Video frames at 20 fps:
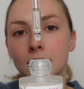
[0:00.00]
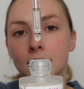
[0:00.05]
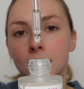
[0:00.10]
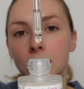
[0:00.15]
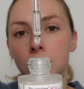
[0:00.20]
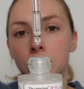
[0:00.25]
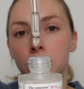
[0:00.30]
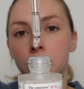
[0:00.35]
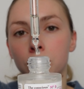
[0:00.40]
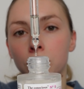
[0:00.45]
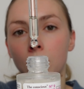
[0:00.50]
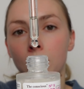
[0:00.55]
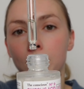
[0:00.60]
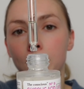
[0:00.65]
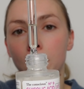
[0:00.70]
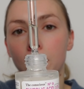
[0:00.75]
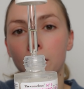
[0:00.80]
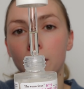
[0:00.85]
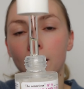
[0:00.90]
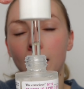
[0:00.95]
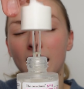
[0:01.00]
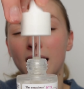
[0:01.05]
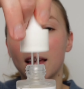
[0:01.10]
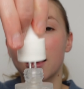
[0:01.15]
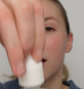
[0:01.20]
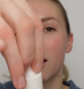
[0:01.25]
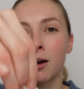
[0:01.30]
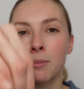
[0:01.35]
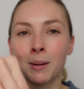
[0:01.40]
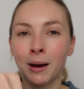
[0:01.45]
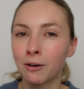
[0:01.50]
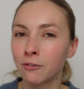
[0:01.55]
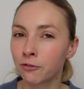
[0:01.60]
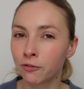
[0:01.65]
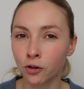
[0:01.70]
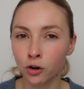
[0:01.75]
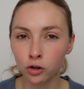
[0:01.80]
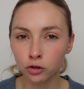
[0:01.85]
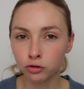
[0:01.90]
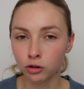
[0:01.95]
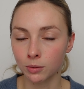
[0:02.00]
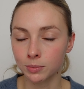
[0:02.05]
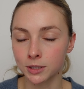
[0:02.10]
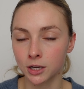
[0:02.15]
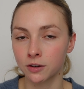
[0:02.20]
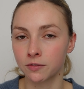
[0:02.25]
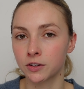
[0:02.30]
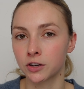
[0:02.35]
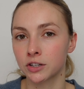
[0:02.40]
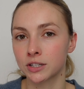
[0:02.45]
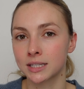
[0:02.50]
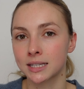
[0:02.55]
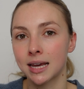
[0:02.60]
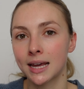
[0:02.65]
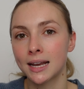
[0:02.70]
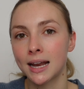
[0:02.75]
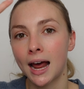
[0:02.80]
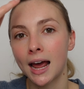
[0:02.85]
so you drop like about four drops over your skin.